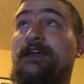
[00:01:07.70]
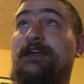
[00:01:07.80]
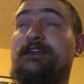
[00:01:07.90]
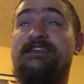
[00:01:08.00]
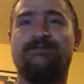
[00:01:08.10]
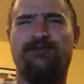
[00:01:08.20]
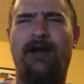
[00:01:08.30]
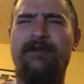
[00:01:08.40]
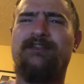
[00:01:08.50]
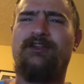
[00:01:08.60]
He's
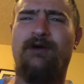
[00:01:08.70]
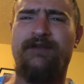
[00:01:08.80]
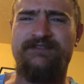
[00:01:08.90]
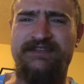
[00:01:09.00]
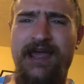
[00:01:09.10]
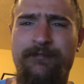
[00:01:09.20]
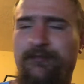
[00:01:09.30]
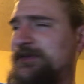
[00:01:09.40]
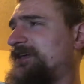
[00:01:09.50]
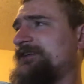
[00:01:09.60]
probably a little out of his depth
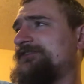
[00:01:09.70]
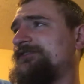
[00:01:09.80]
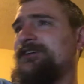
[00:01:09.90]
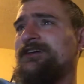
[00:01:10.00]
because